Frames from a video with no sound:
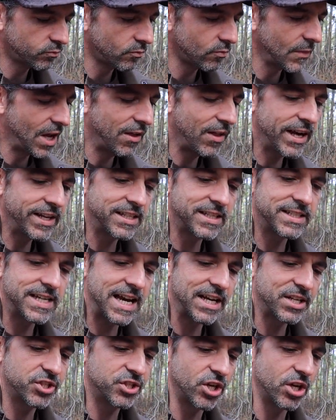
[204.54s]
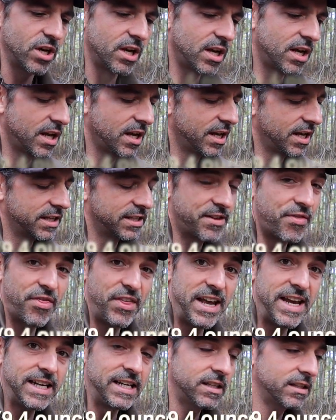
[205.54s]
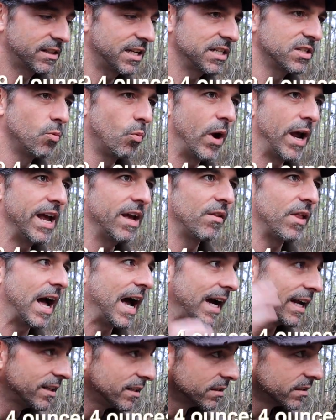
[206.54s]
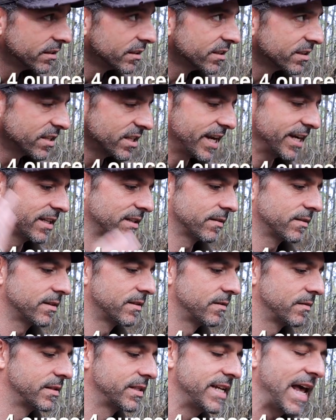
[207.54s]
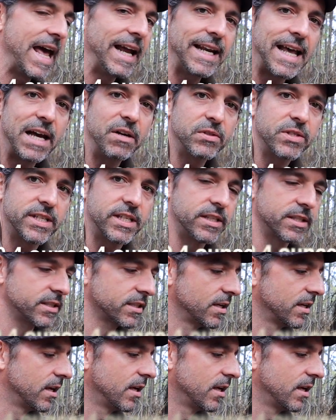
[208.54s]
I like the texture. It's thin, doesn't weigh a lot. It's like 10 ounces.